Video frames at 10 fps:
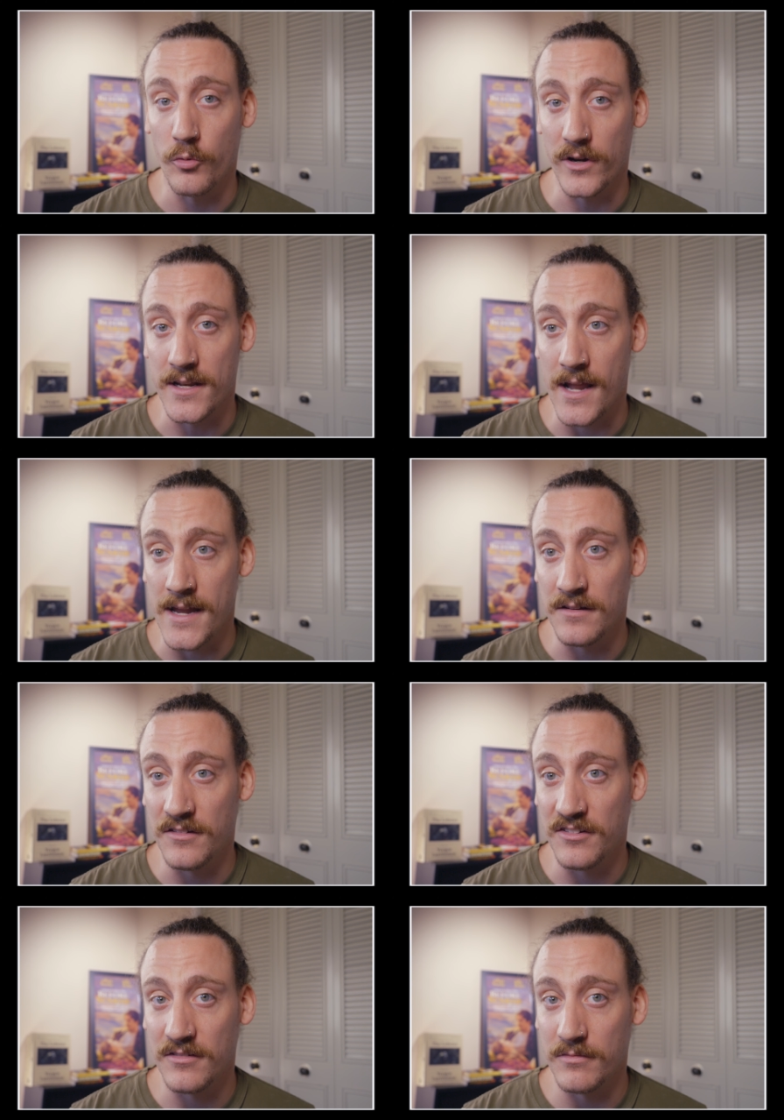40
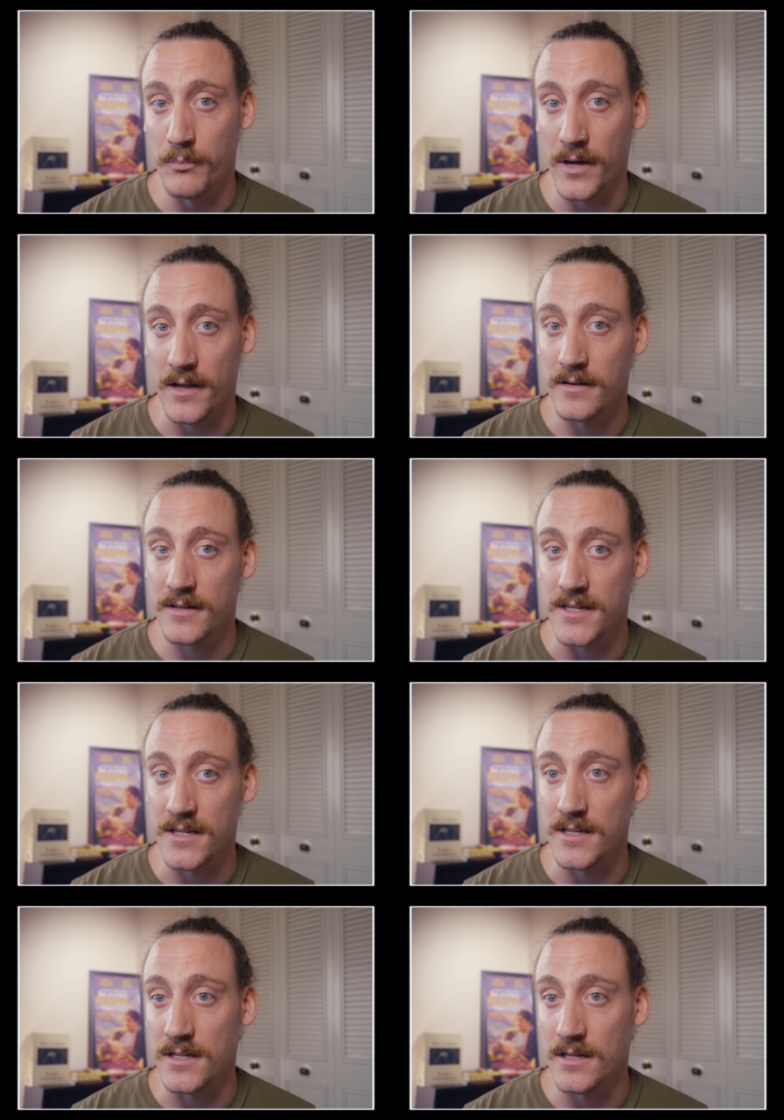Nights, but
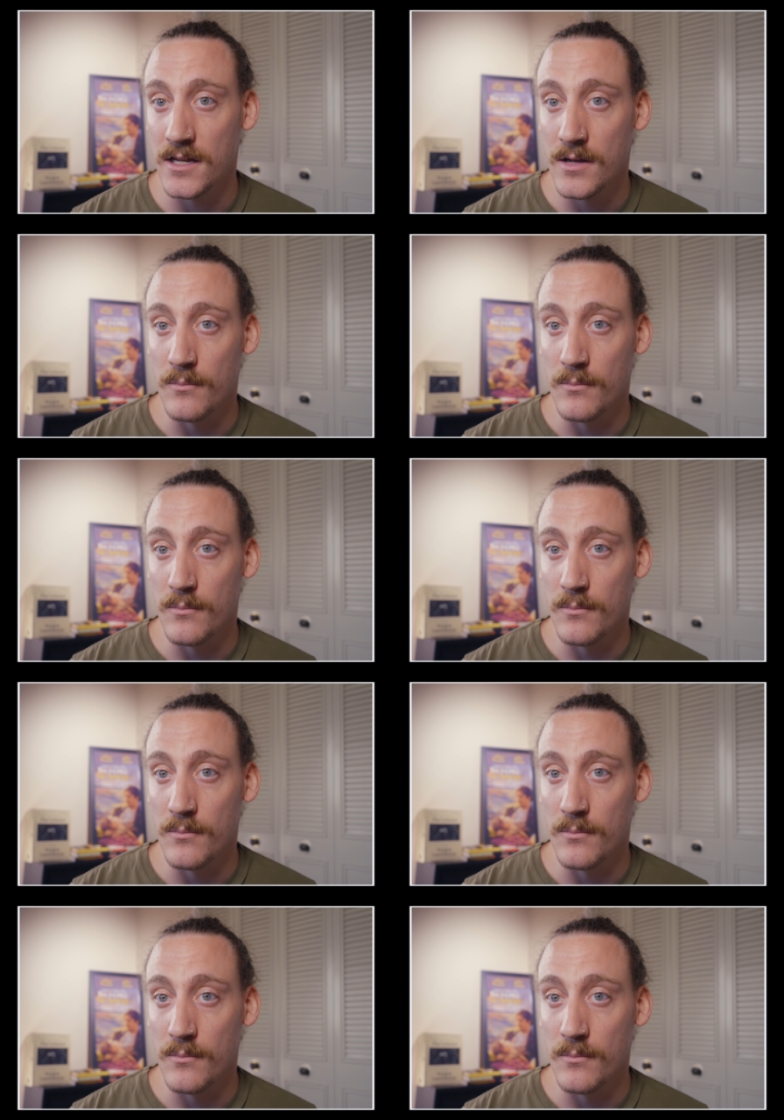he